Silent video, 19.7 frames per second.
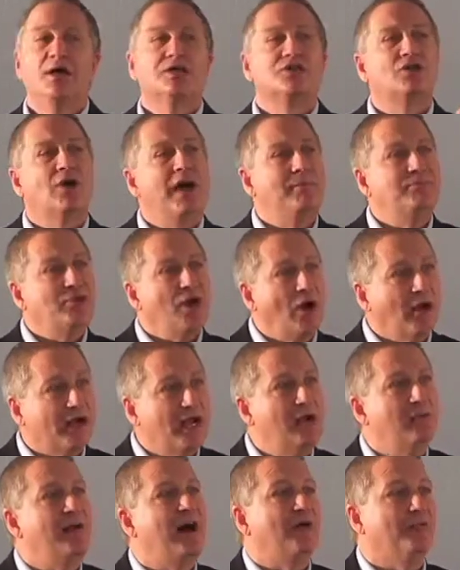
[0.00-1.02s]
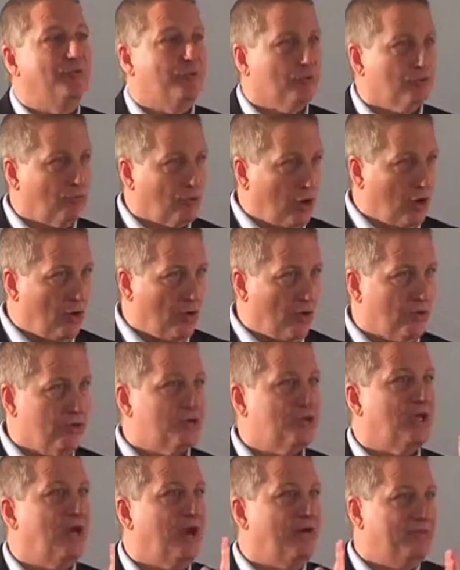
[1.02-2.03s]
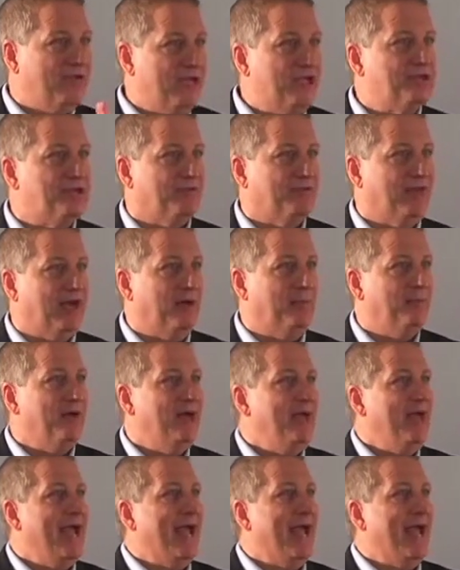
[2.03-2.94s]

So I'm talking about the roles of each of them.